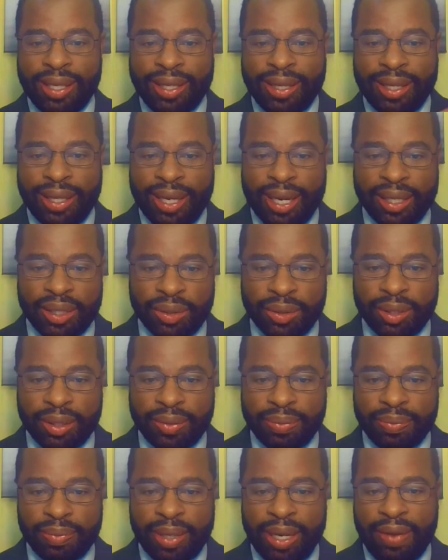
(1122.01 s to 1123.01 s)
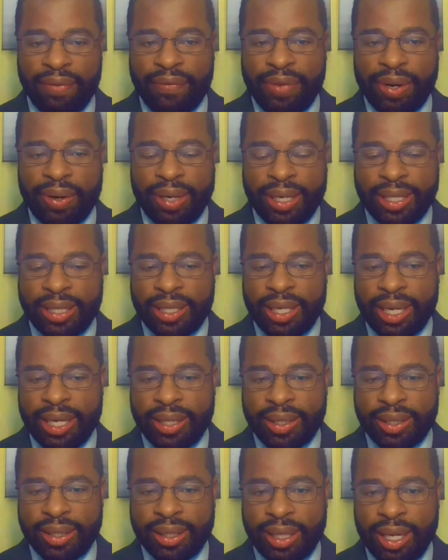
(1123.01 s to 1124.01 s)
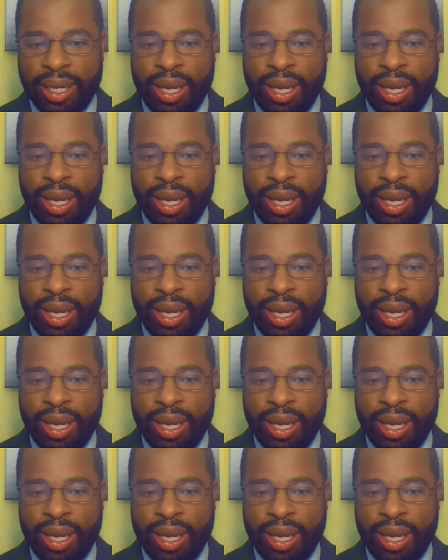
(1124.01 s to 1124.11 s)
the country in various states.